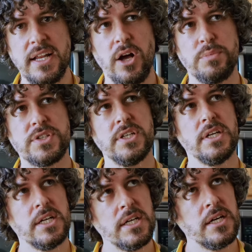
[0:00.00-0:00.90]
helps,
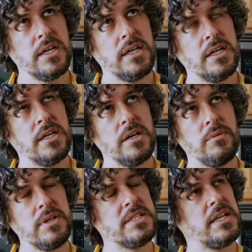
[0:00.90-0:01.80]

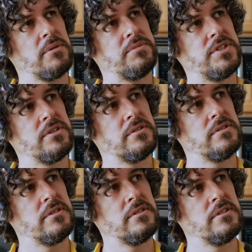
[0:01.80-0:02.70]
what does it help do?
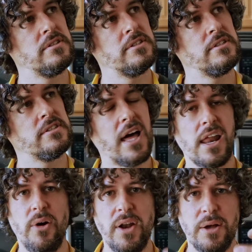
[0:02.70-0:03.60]
I don't
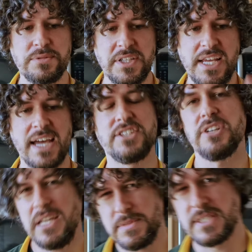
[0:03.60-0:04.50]
know, it helps with the texture. Keep the